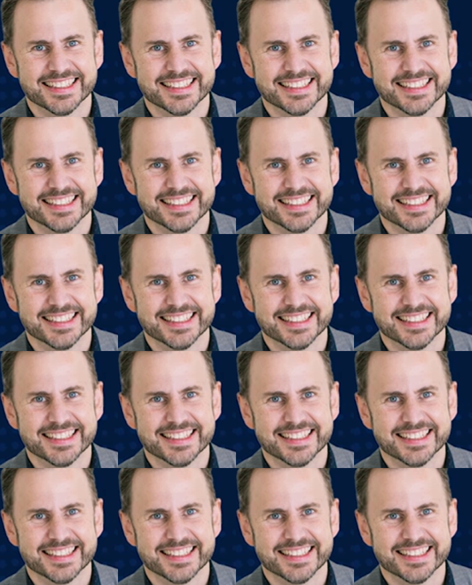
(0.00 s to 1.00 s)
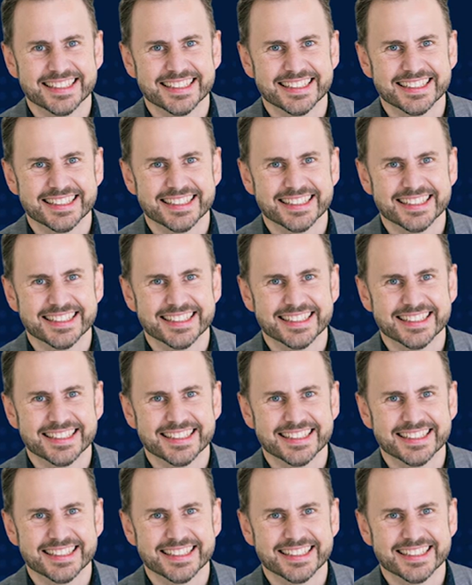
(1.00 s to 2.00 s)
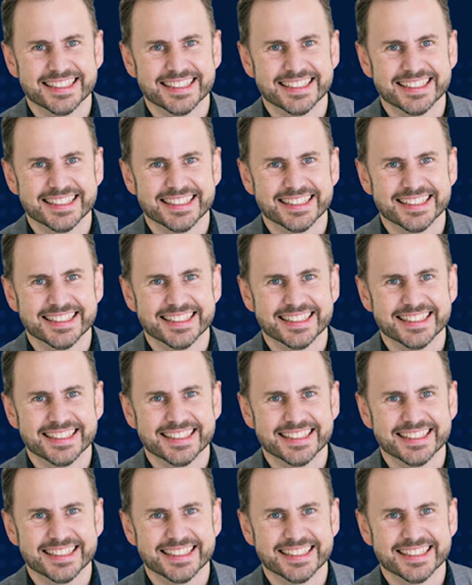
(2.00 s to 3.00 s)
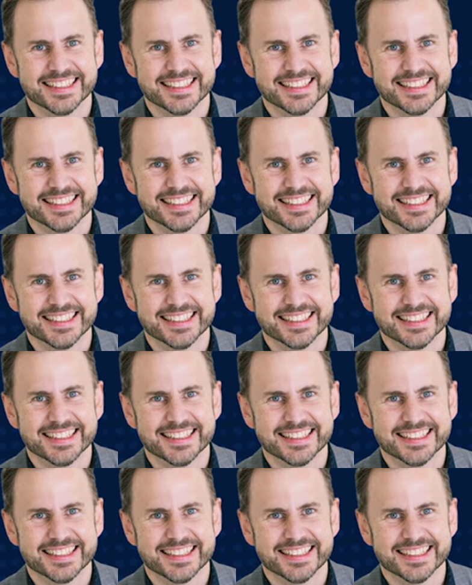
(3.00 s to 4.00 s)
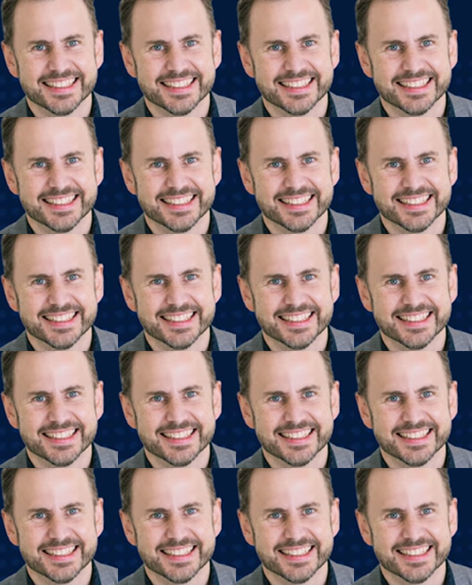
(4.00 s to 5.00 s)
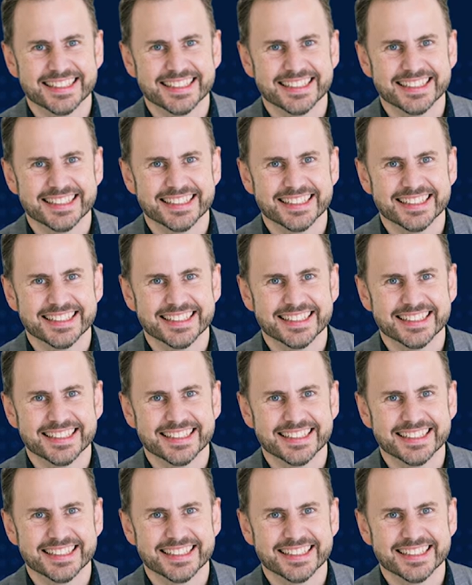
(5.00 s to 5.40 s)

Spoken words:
(no lip movement)